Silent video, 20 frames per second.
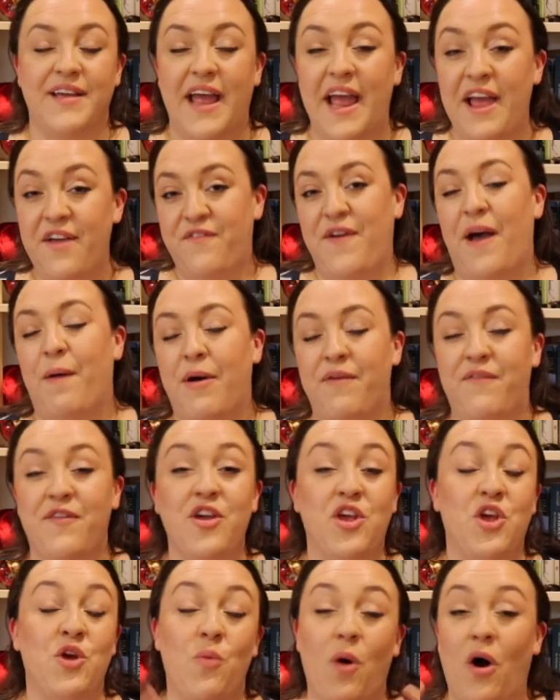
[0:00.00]
If, however,
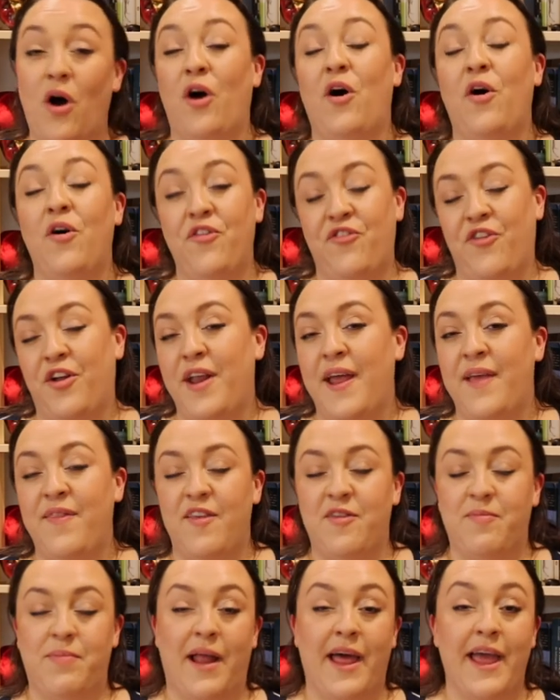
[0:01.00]
you are studying
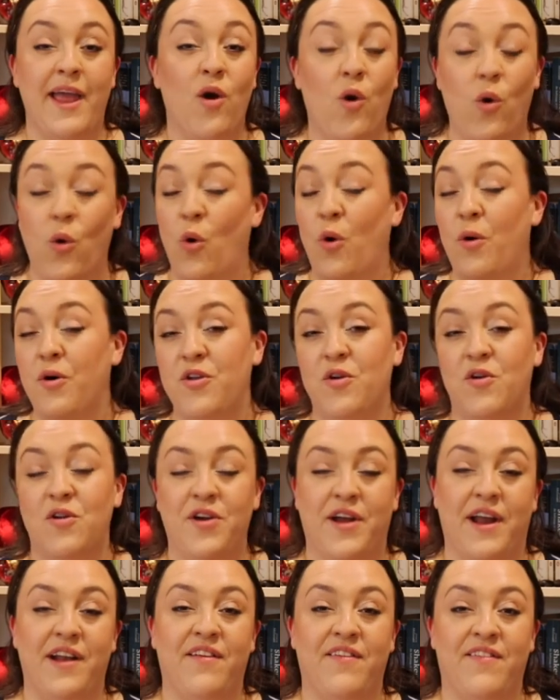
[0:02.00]
this play or you're
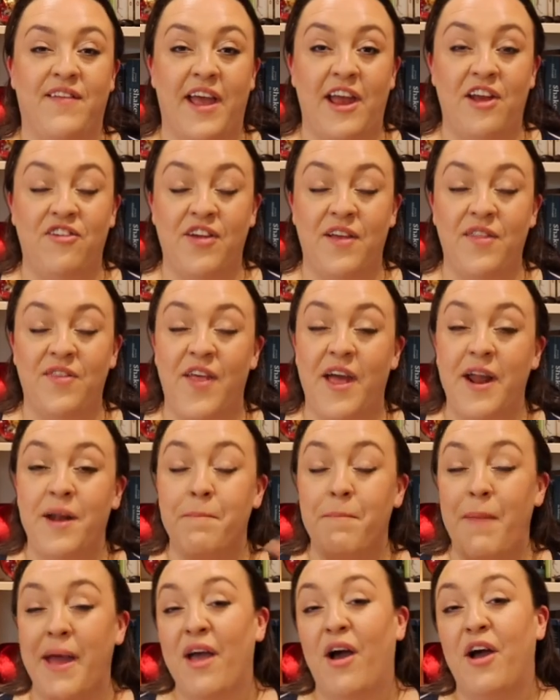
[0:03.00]
looking to stage it,
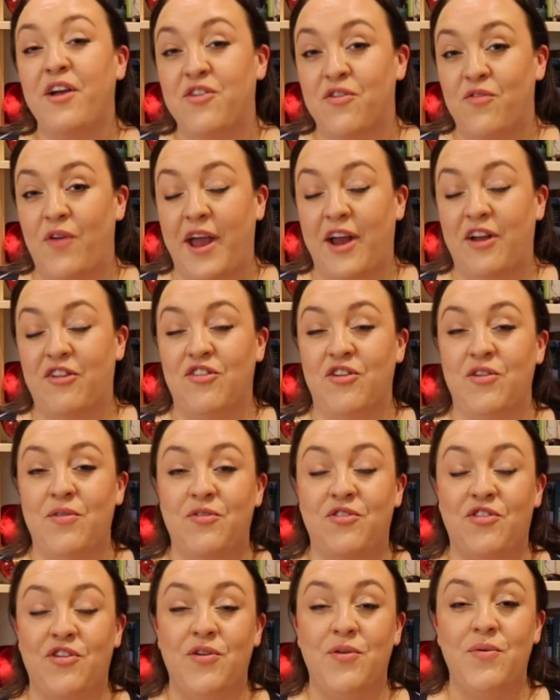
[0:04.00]
then may I direct
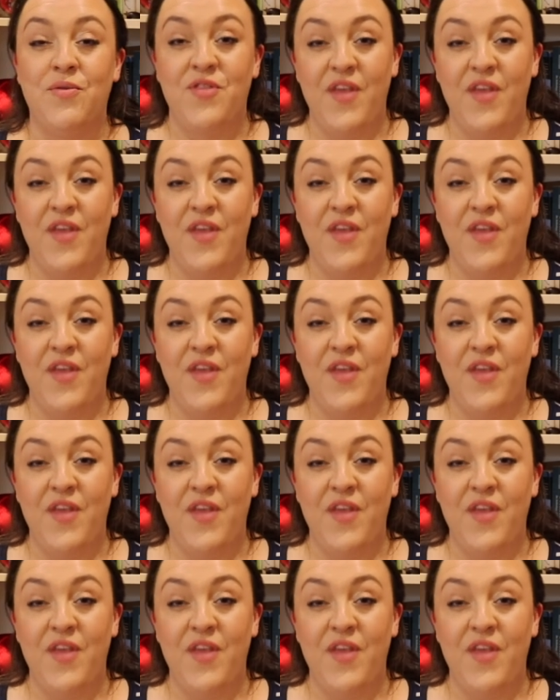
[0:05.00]
you to